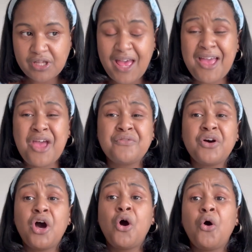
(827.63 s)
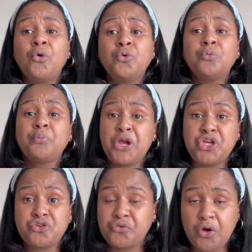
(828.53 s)
I have a whole
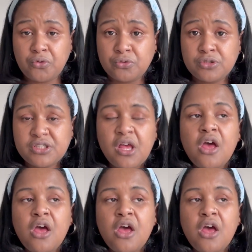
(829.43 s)
page of goals,